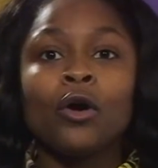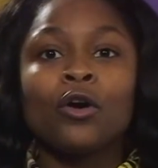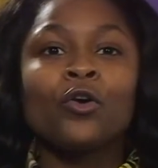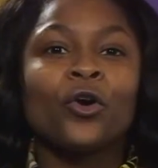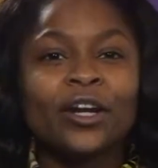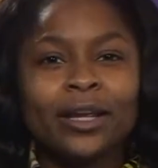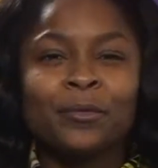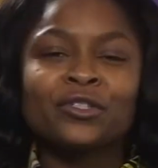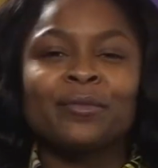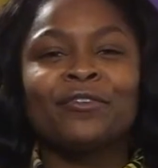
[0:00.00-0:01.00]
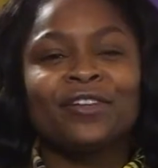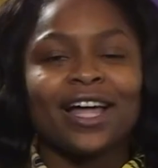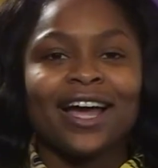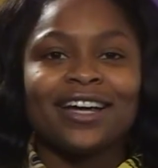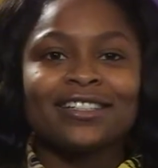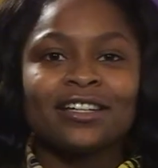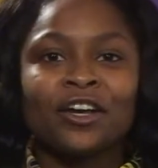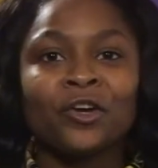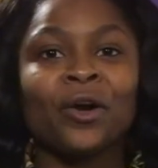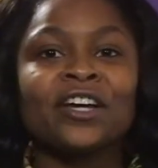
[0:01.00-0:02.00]
Corning Museum of Glass,
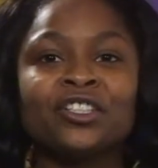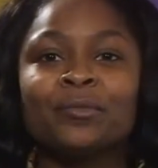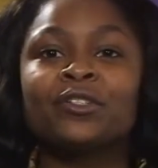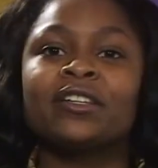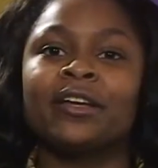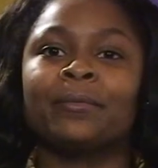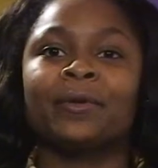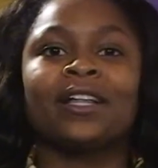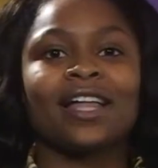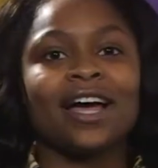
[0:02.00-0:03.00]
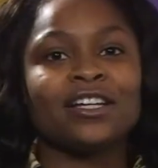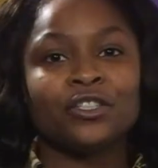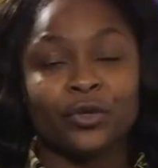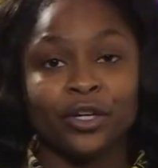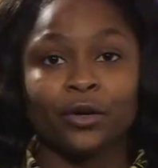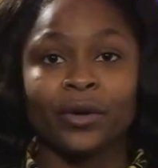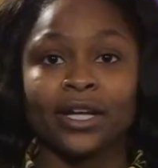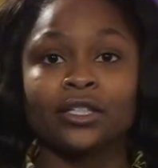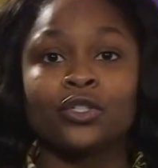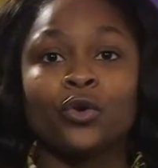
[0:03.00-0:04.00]
Chrysler Museum Glass Studio,
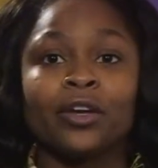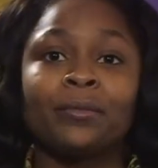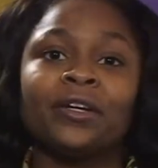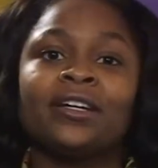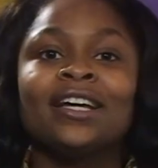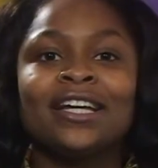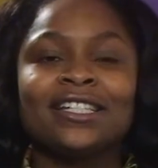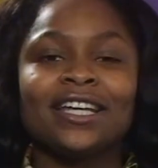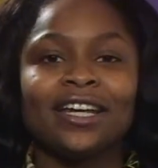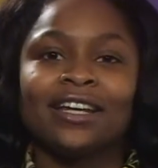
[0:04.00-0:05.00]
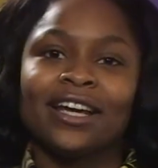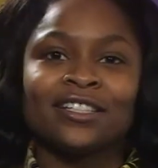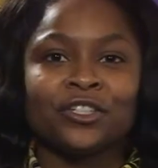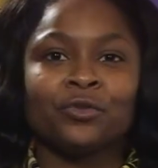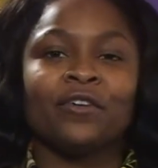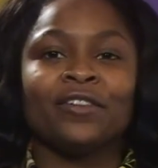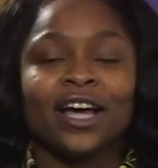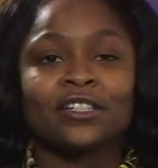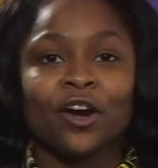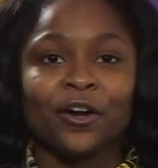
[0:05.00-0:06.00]
and Toyama City Institute of
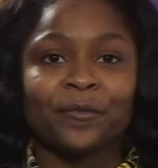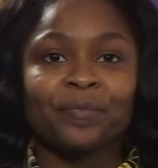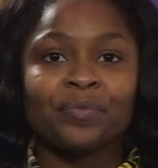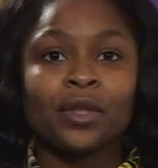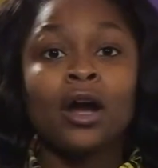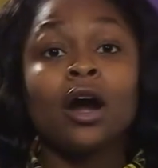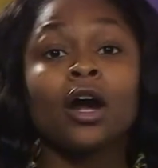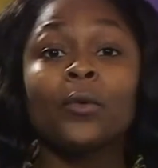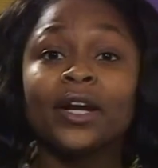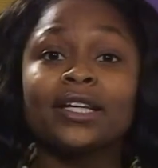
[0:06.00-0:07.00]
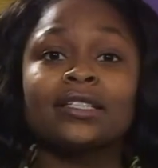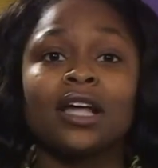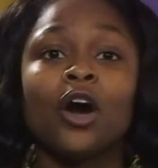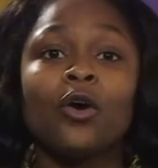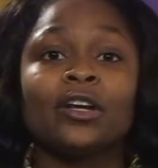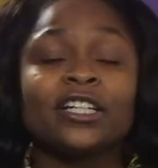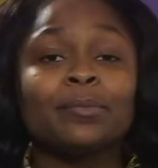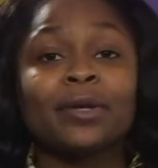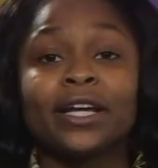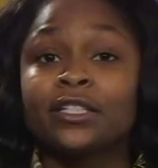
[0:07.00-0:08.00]
Glass Art. Her work is now on
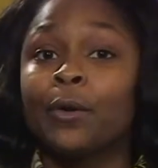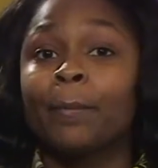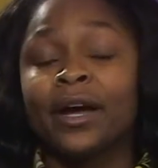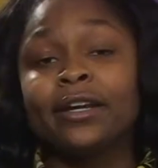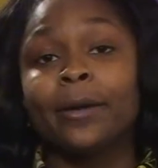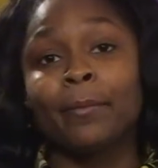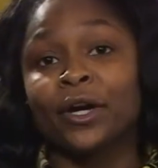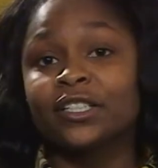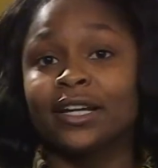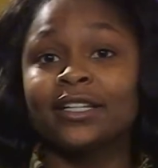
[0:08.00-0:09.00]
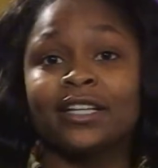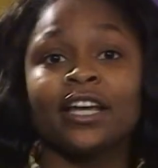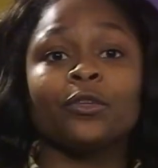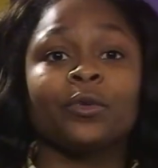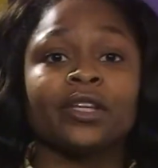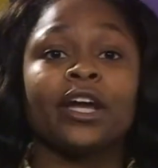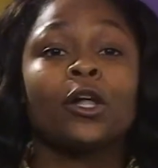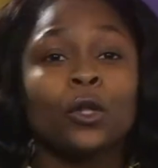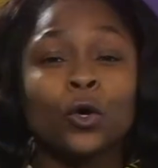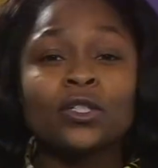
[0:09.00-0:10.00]
display until Monday, March 19th, with a
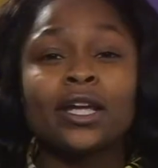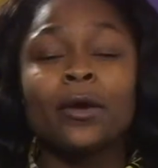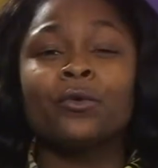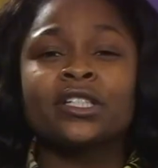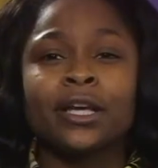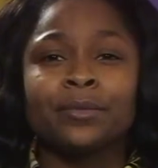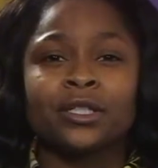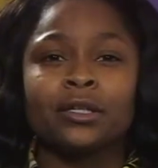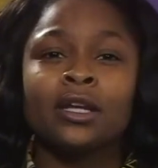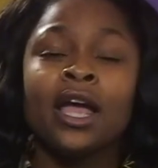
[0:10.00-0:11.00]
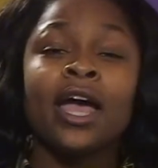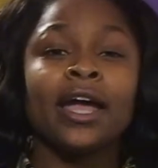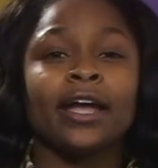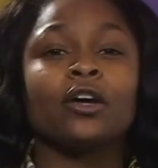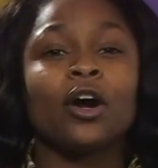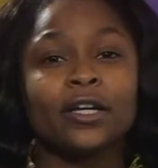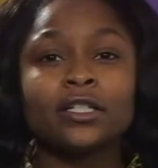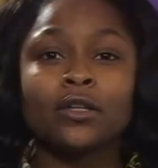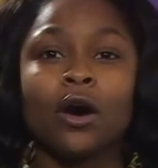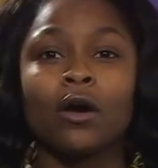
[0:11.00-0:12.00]
closing reception and
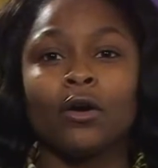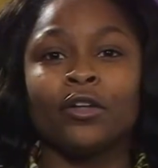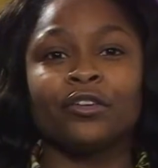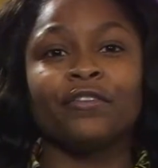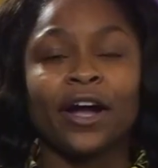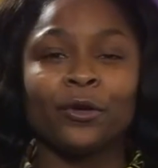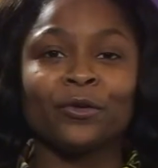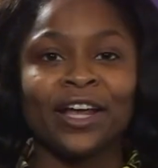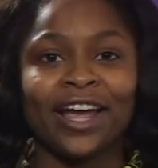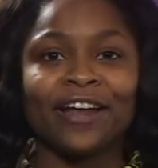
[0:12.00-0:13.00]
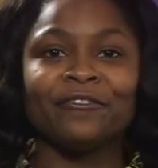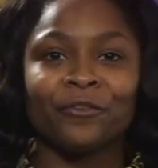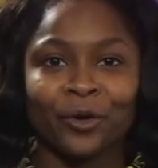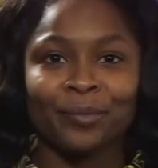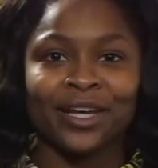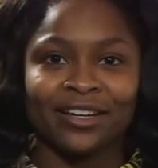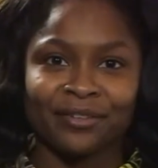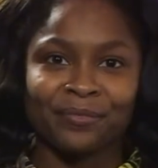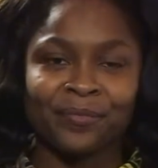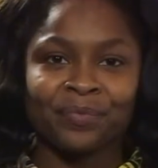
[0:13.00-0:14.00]
artist talk on the final day at 4 p.m.